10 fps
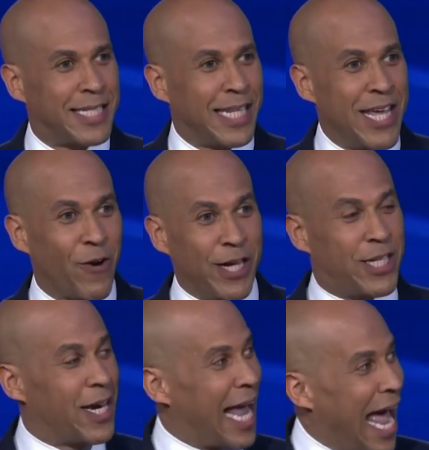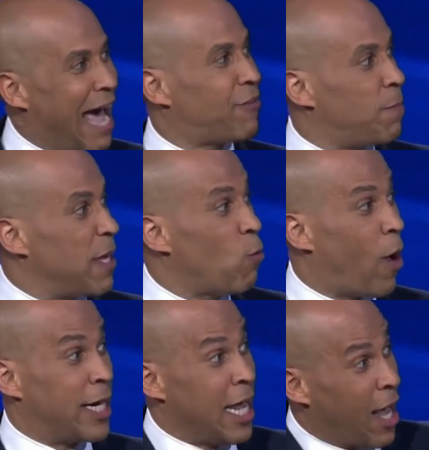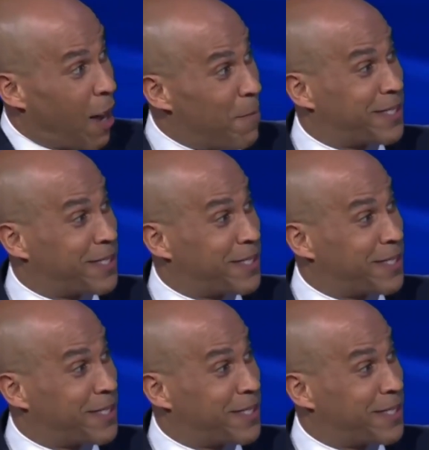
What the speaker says: The next leader is going to have to be one